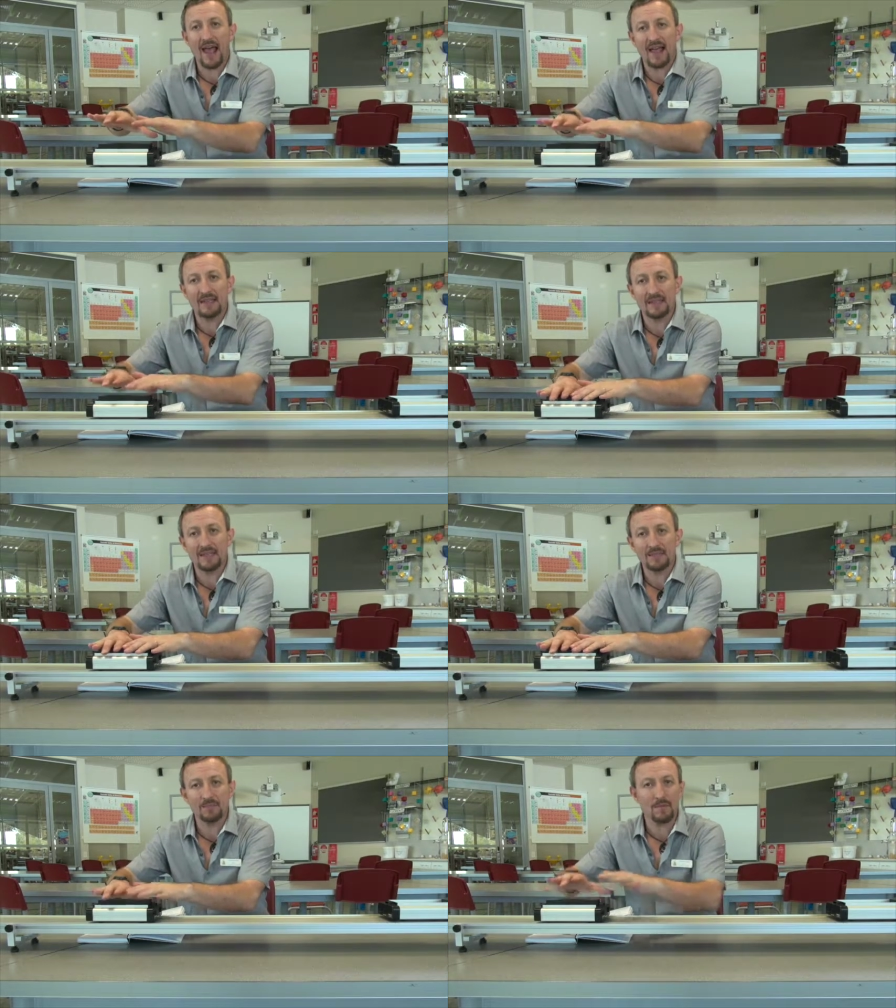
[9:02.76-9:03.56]
add
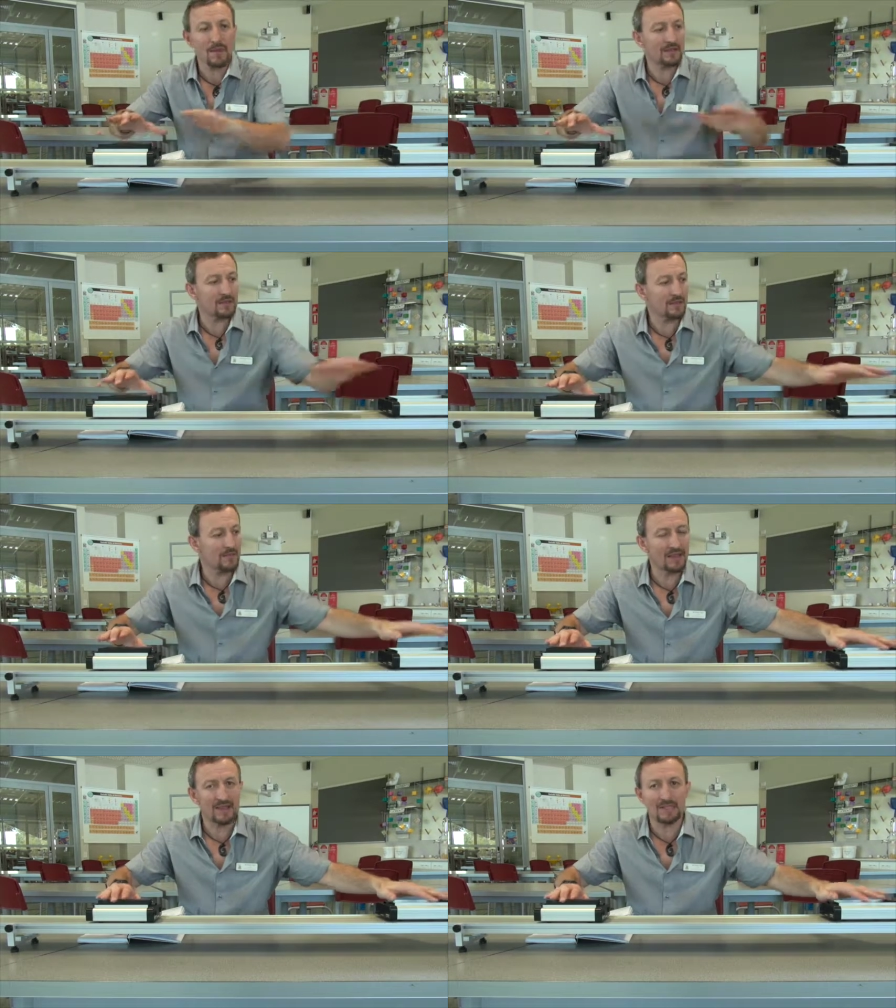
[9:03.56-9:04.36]
this momentum
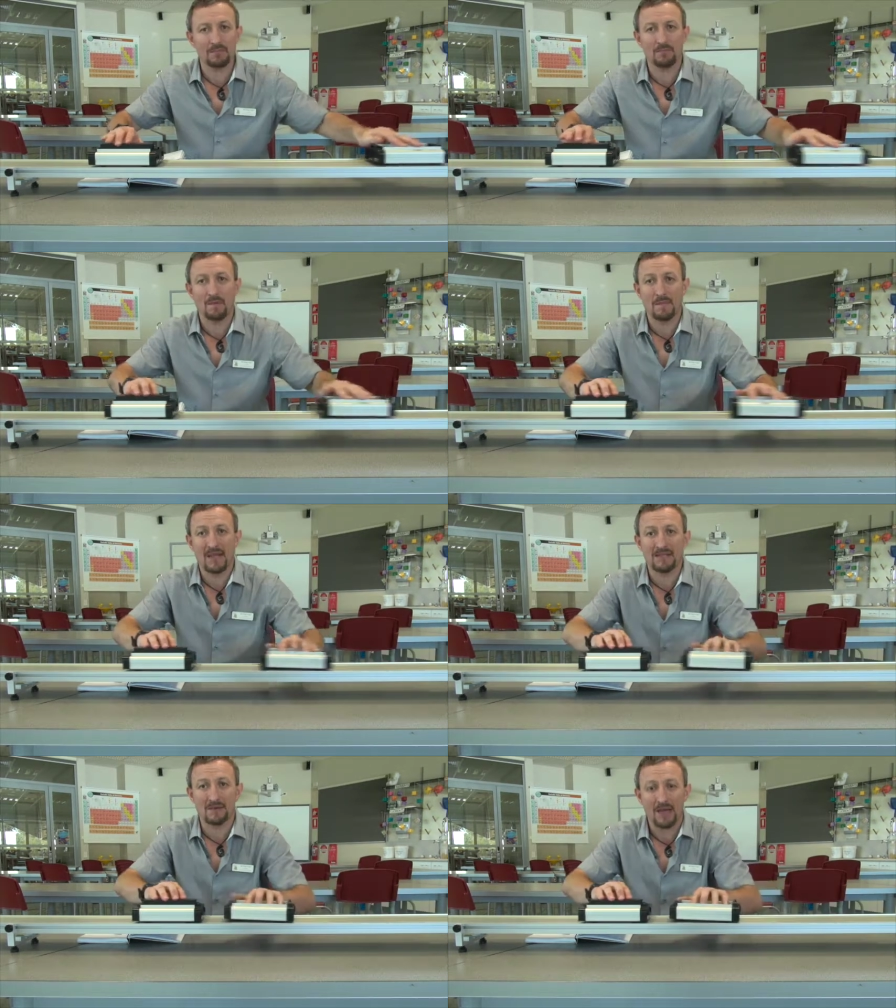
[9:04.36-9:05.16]
and this
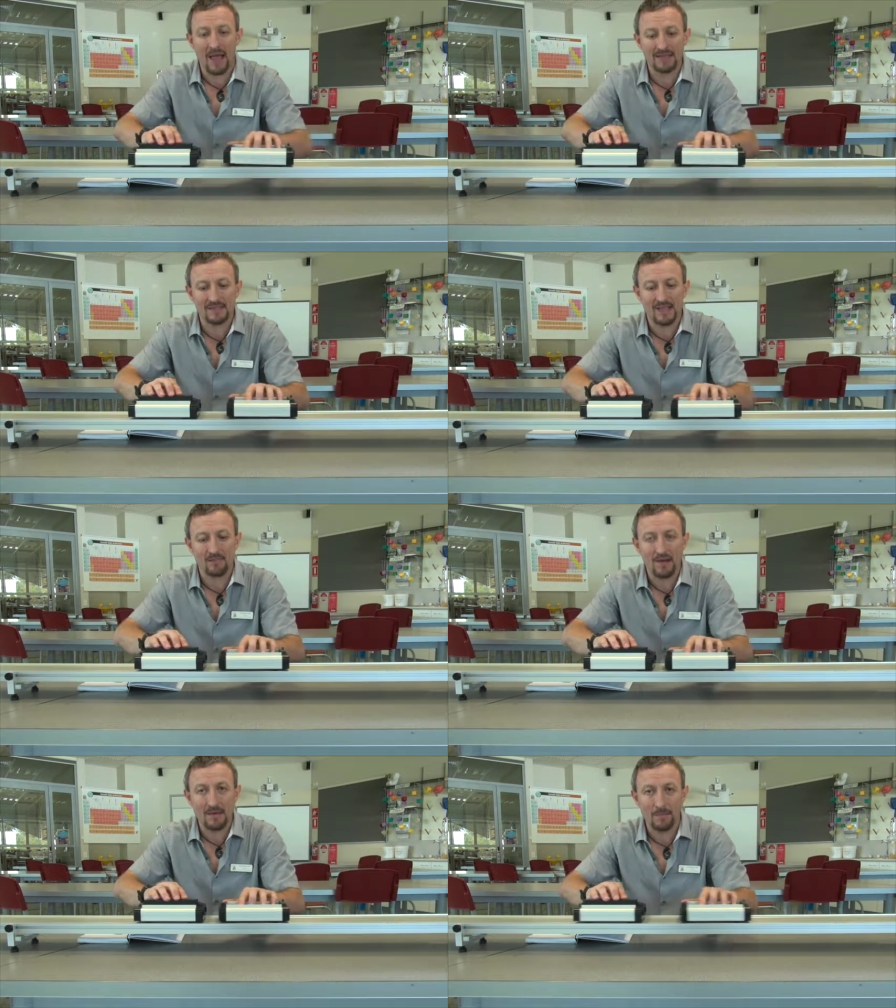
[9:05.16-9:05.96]
momentum as they
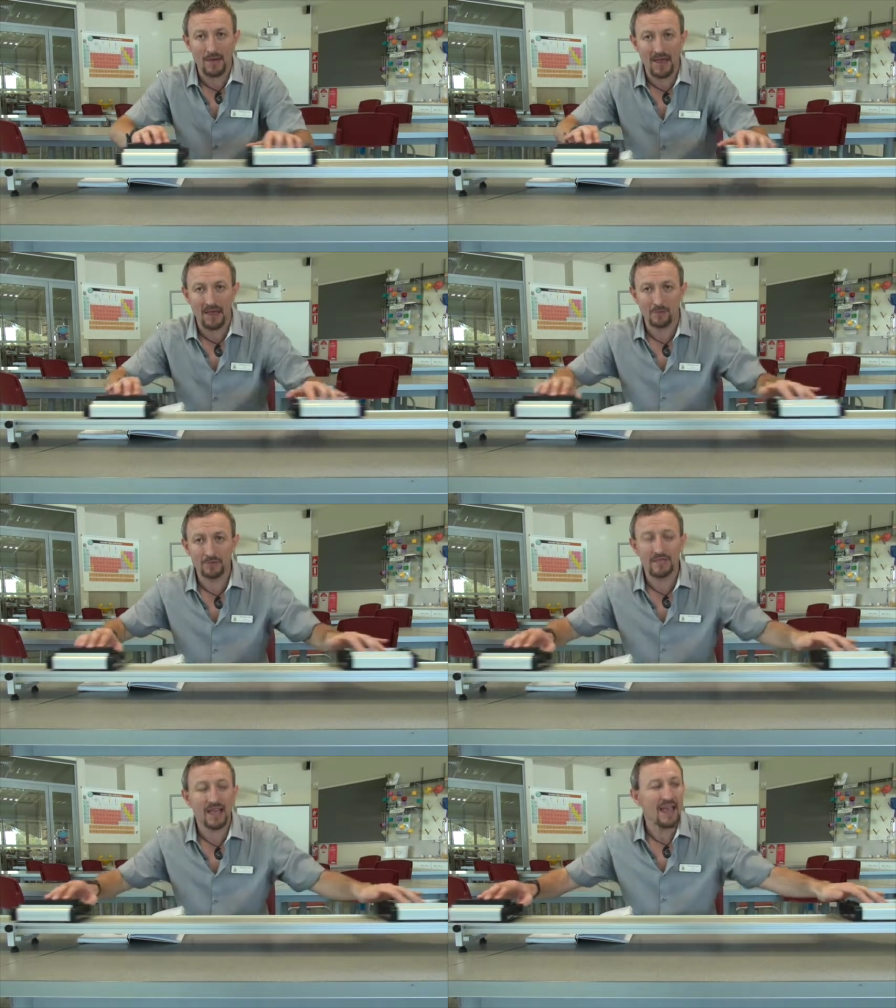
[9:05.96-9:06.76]
rebound,